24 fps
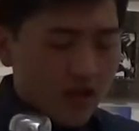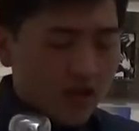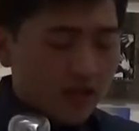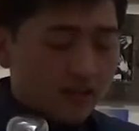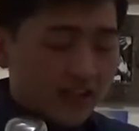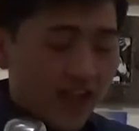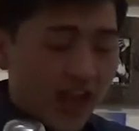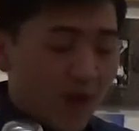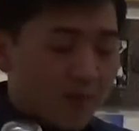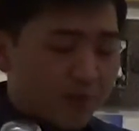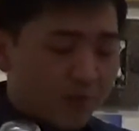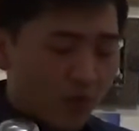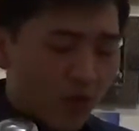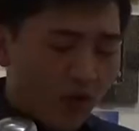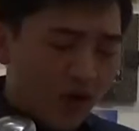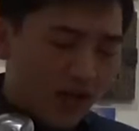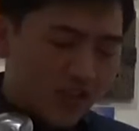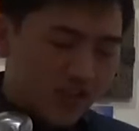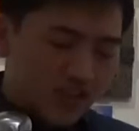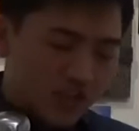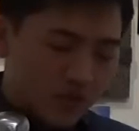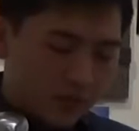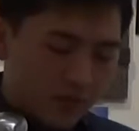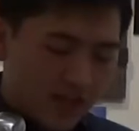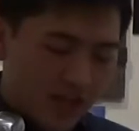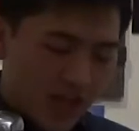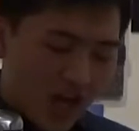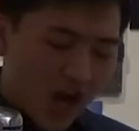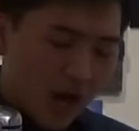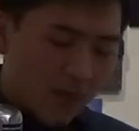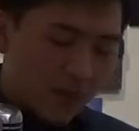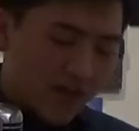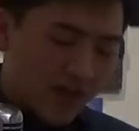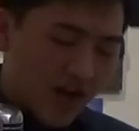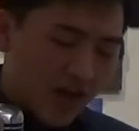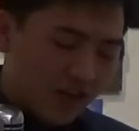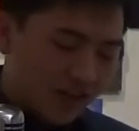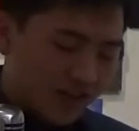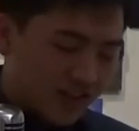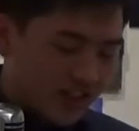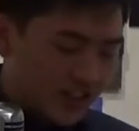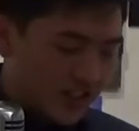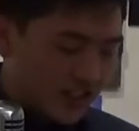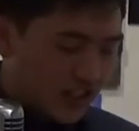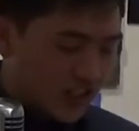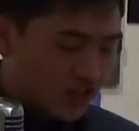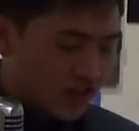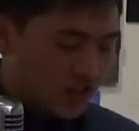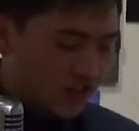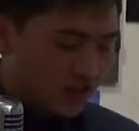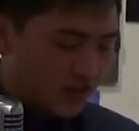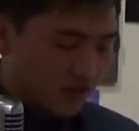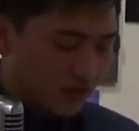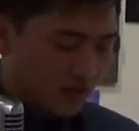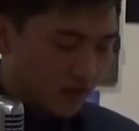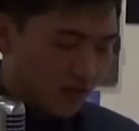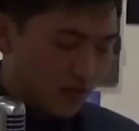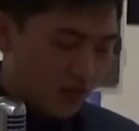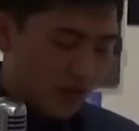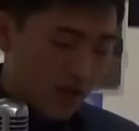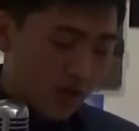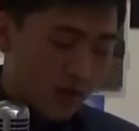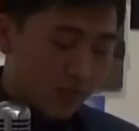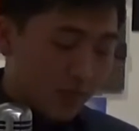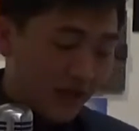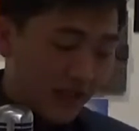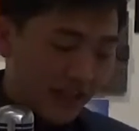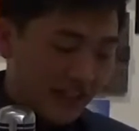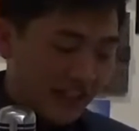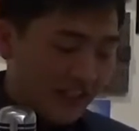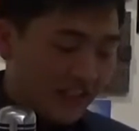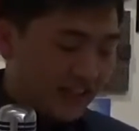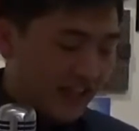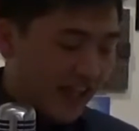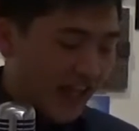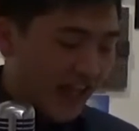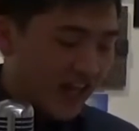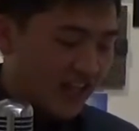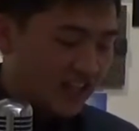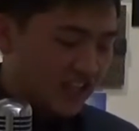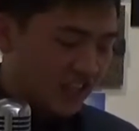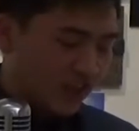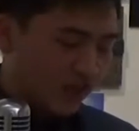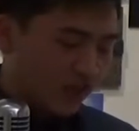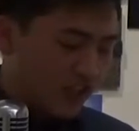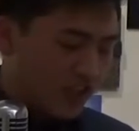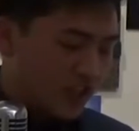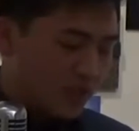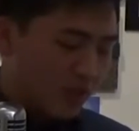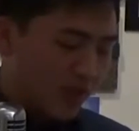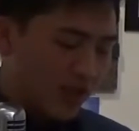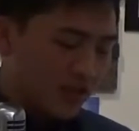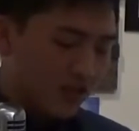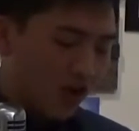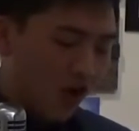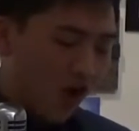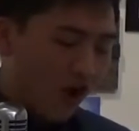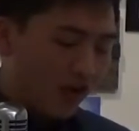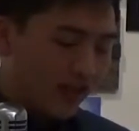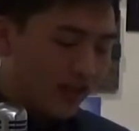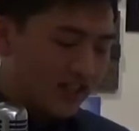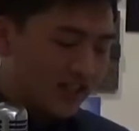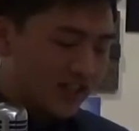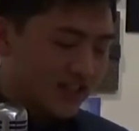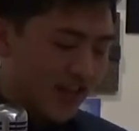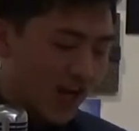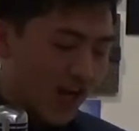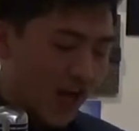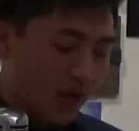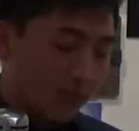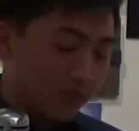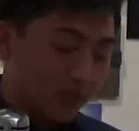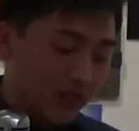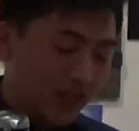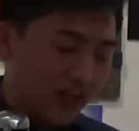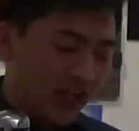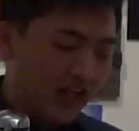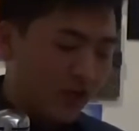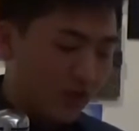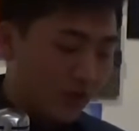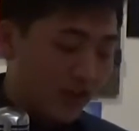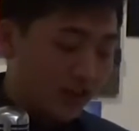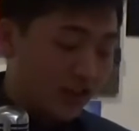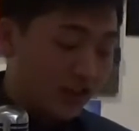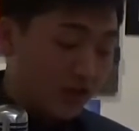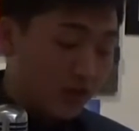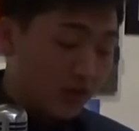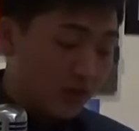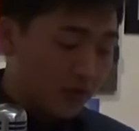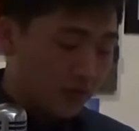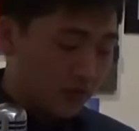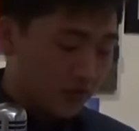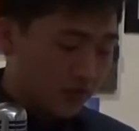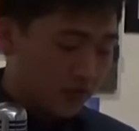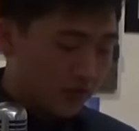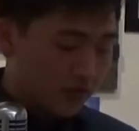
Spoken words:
"That boy should be helping out in the kitchen, but he can't if he spends all his time playing with you."